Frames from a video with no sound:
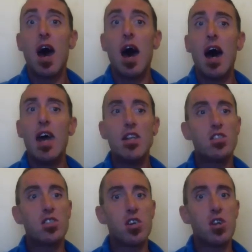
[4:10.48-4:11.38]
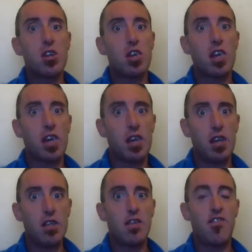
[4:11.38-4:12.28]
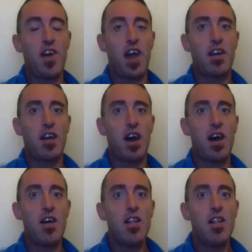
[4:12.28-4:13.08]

It certainly is a factor